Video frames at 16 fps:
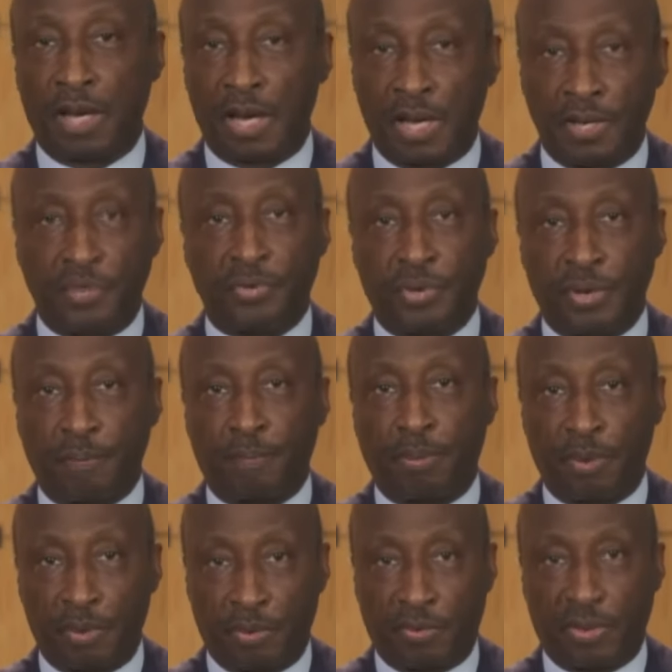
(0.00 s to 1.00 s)
100
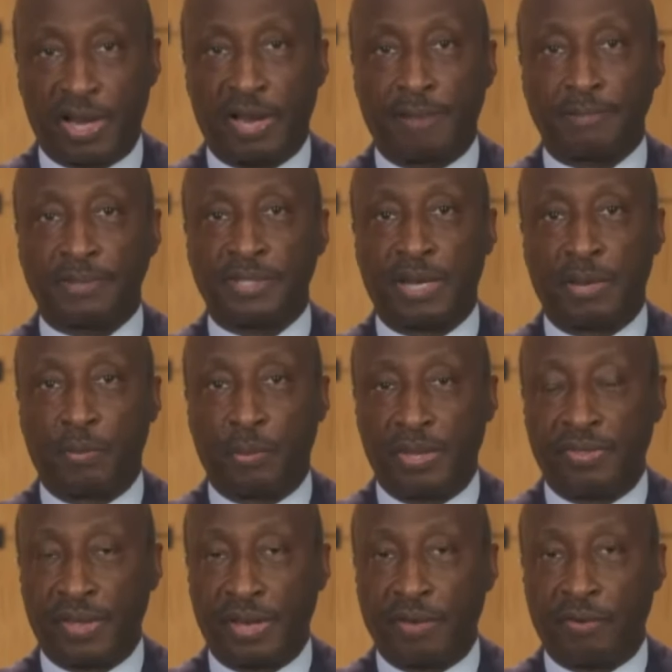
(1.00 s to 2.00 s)
programs that
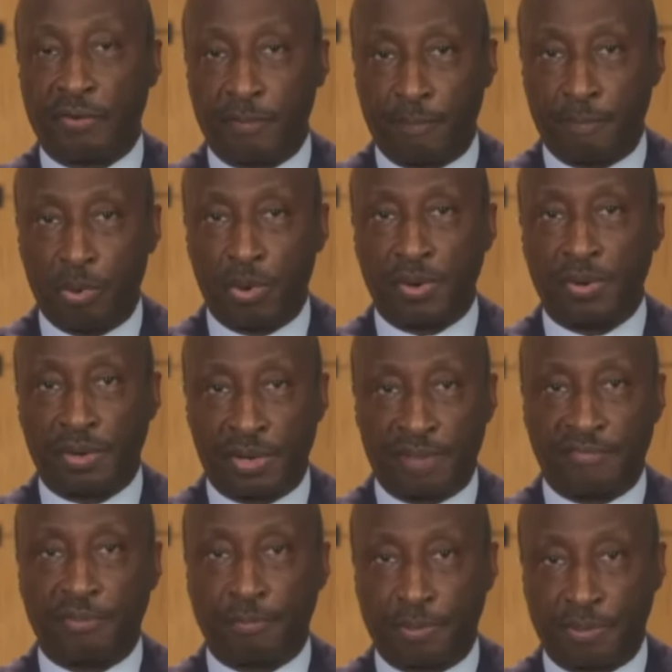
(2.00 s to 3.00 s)
we think are important
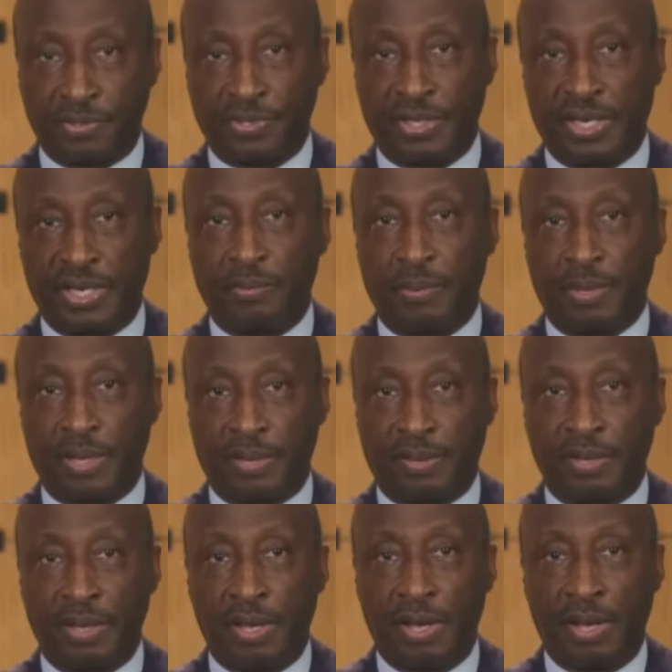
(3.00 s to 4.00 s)
enough to proceed with,
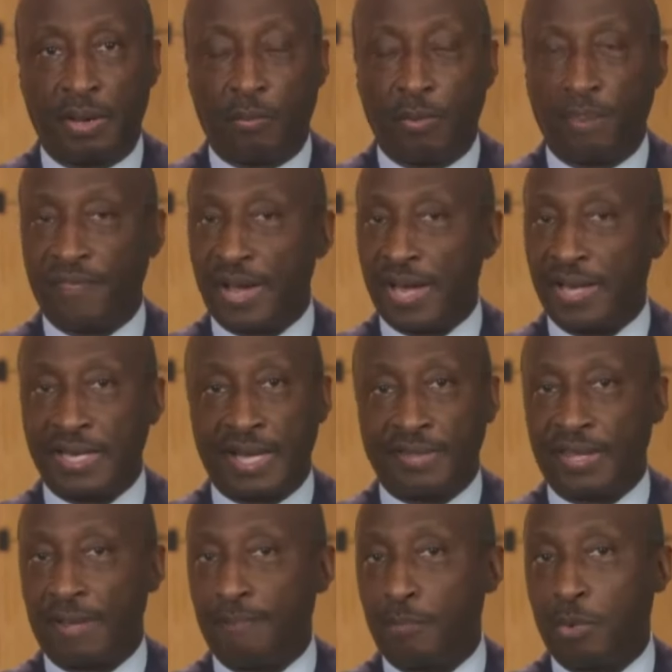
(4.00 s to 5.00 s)
we find
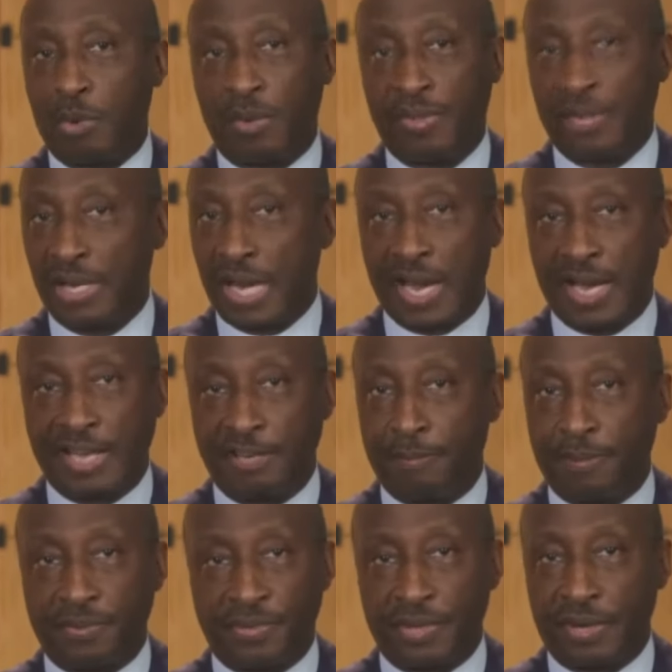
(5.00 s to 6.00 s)
out that more than
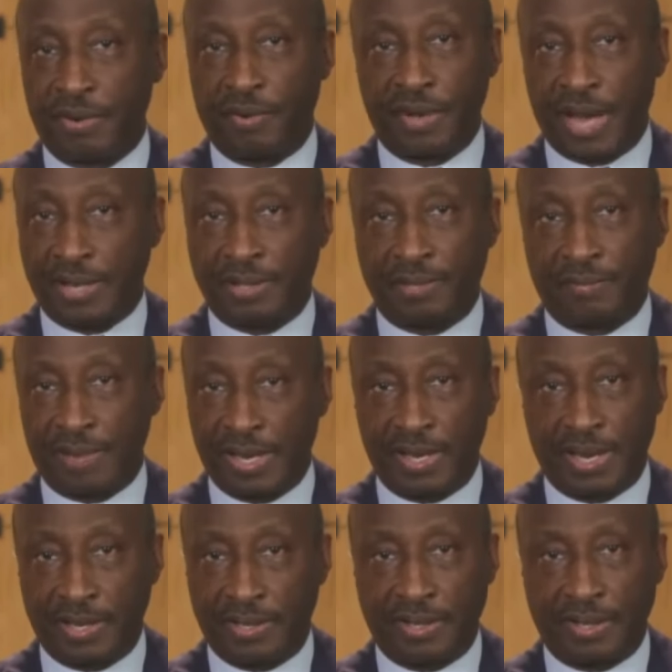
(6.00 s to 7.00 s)
90% are not the
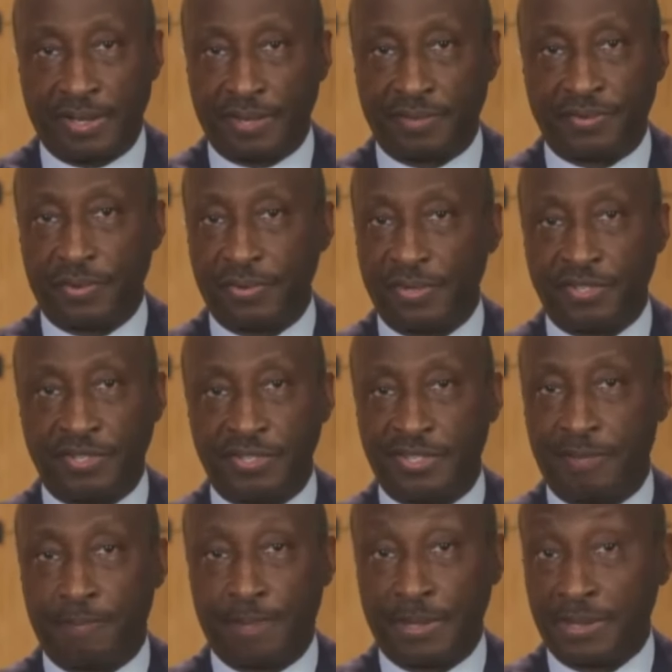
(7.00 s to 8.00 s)
right idea. So this
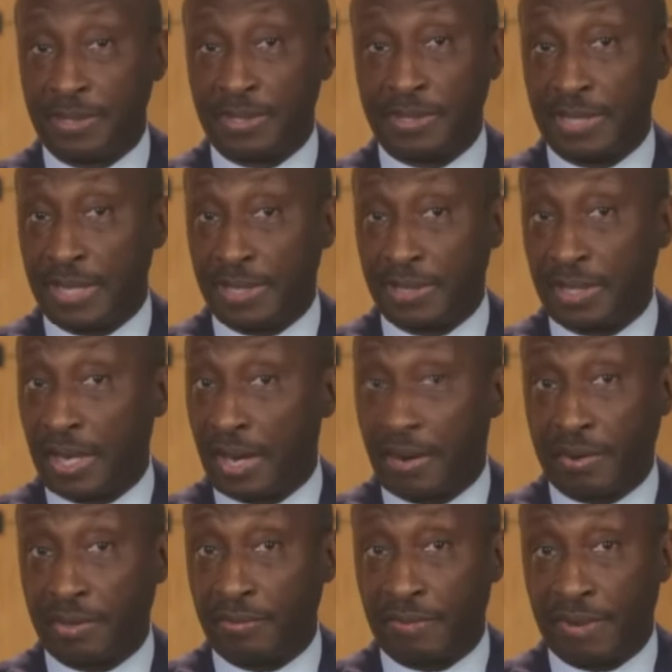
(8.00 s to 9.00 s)
is a business that's
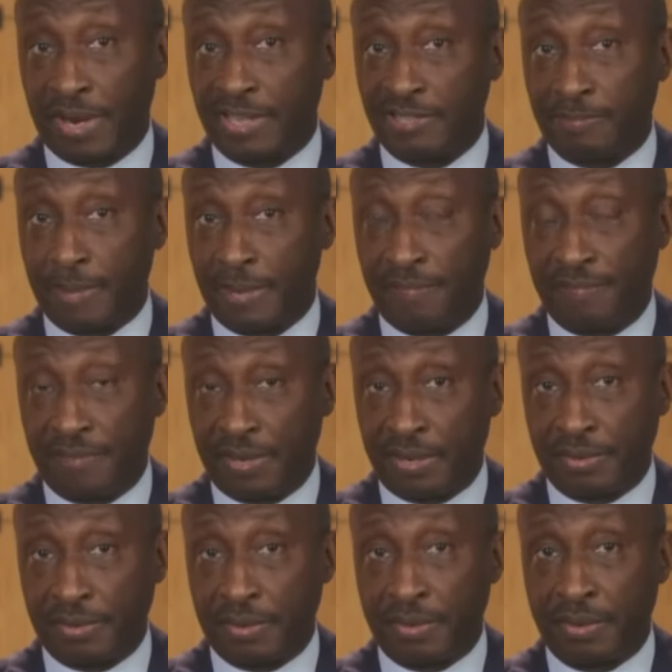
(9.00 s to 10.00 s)
characterized by
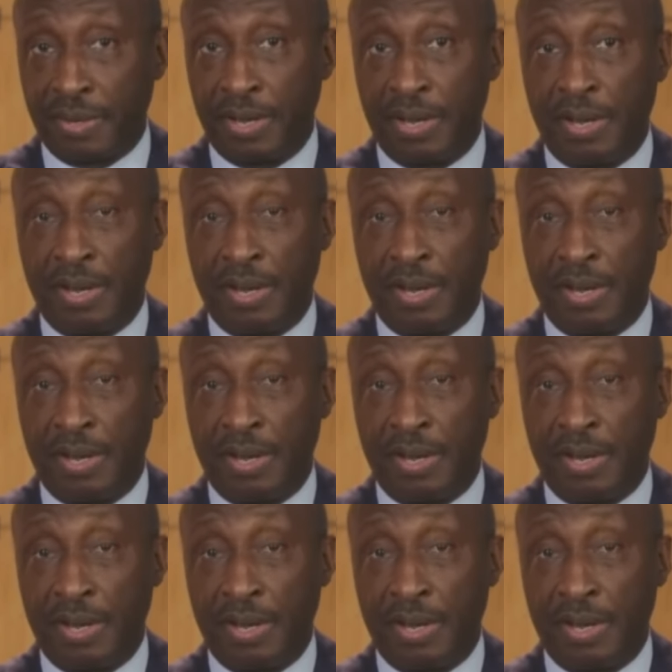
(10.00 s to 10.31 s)
failure.